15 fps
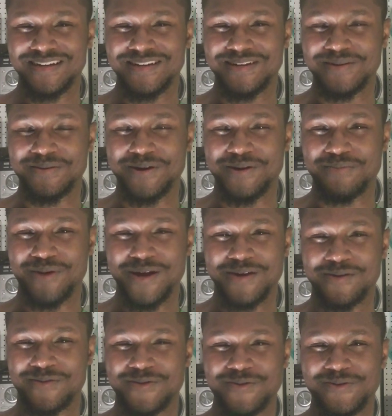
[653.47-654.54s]

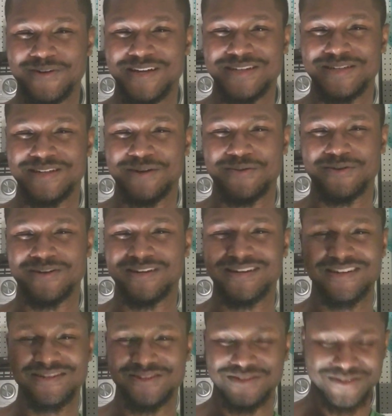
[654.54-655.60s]
that were in
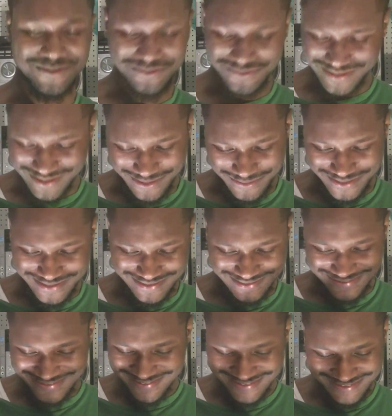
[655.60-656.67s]
ninja suits. That was it.